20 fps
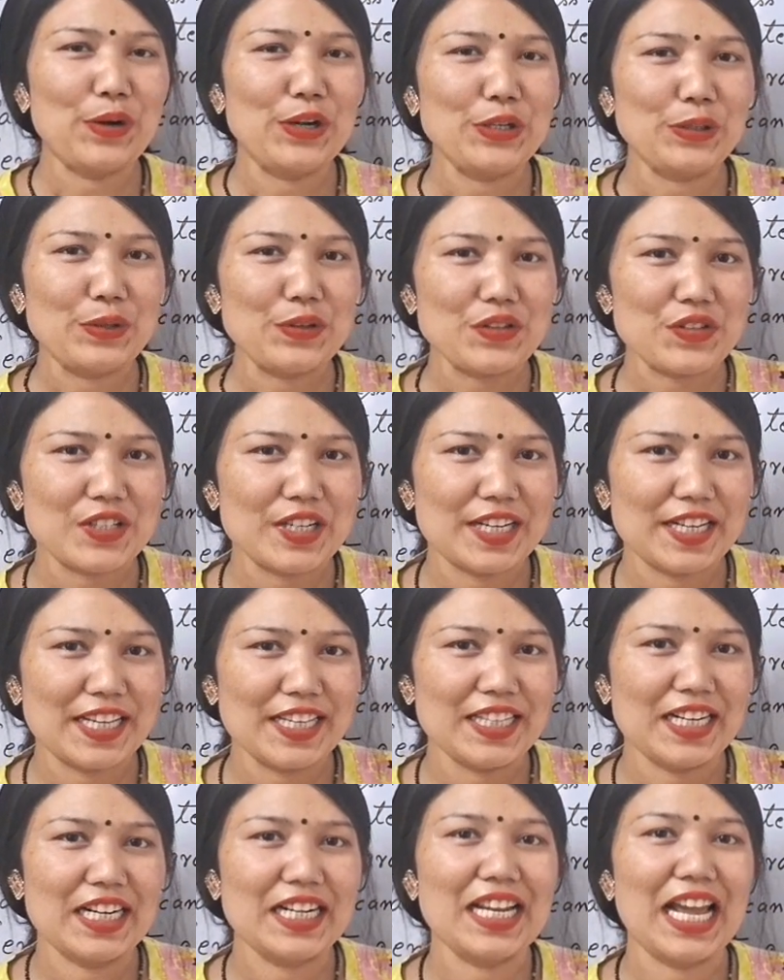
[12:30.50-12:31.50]
going to
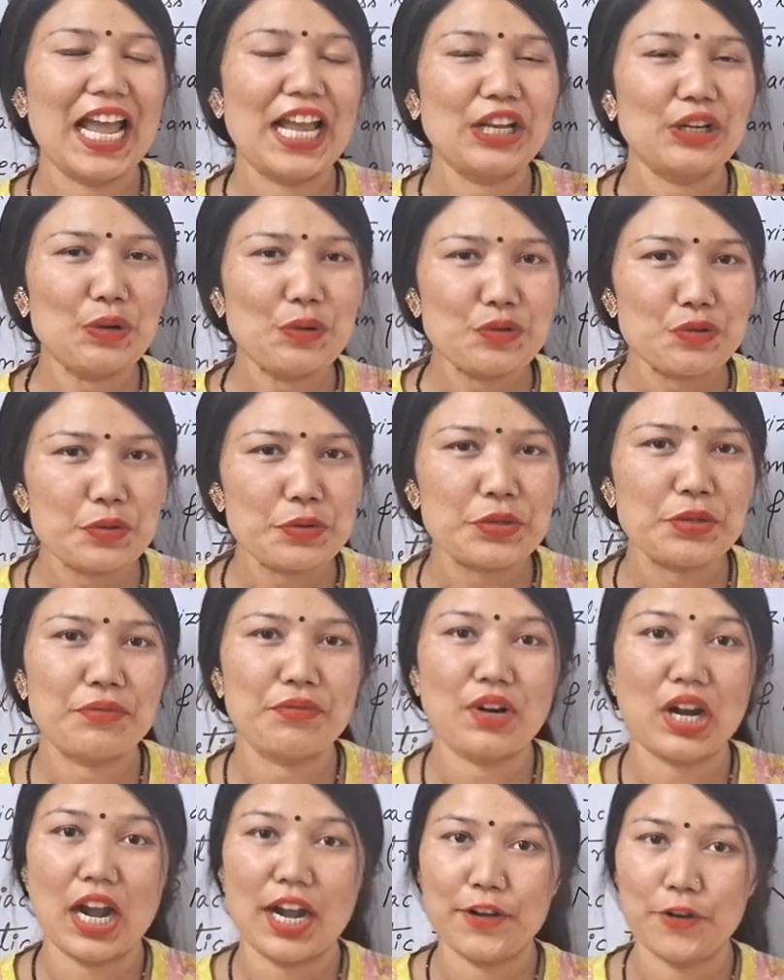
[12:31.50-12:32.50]
study the diagnosis
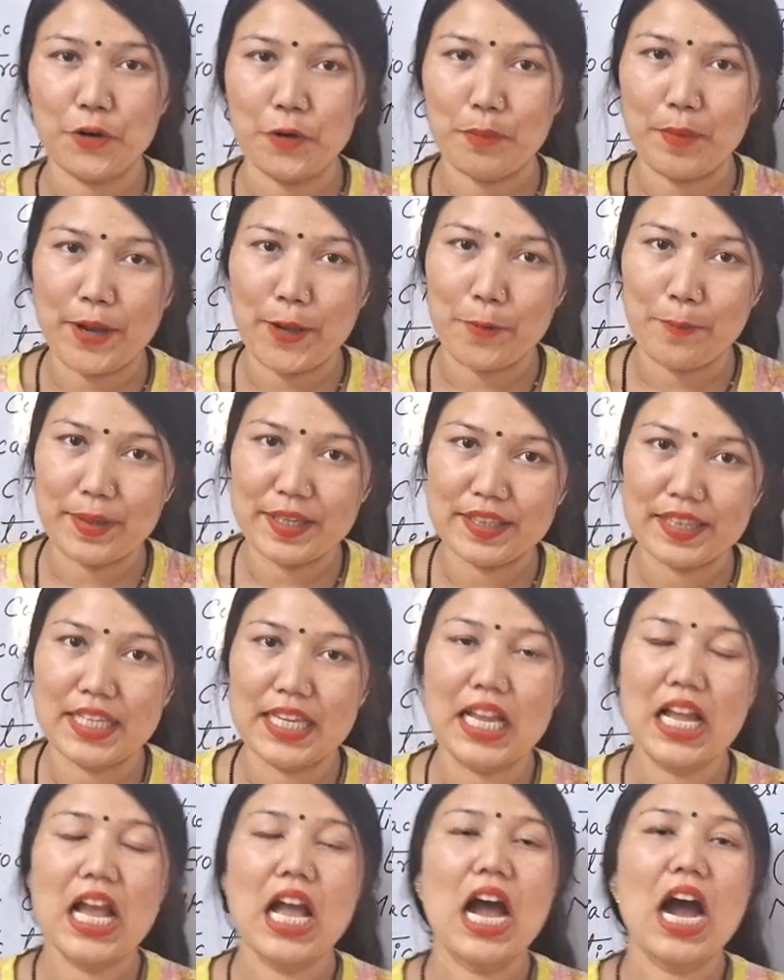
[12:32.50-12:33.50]
of
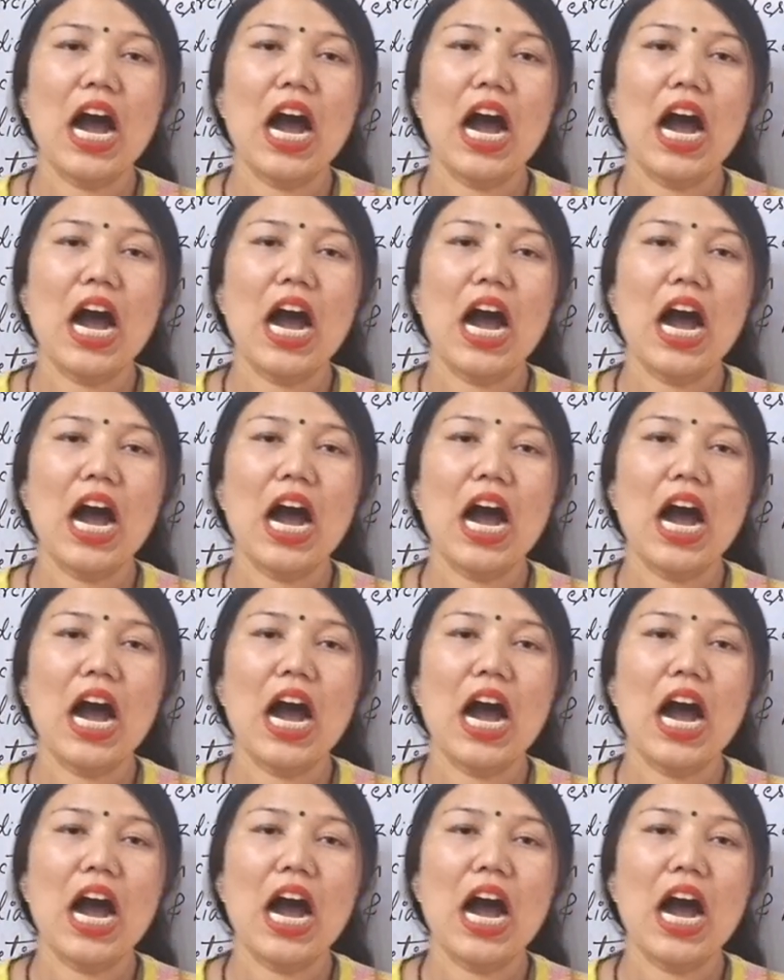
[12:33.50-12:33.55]
cardiomyopathy.